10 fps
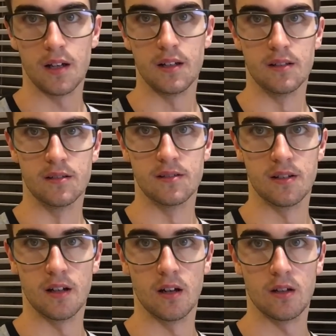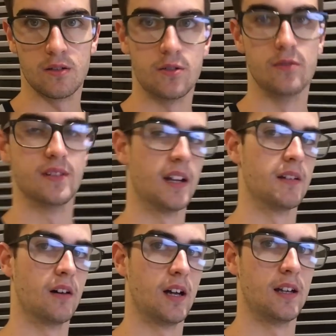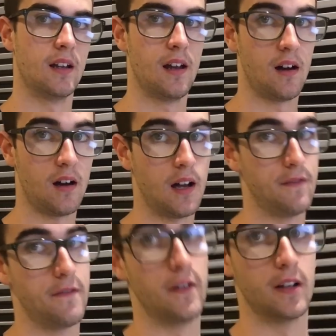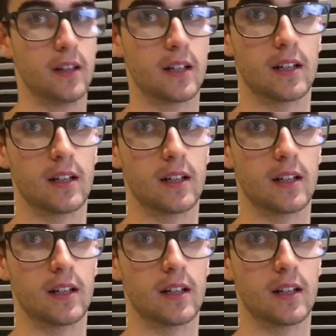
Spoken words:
It is Tuesday night. I finally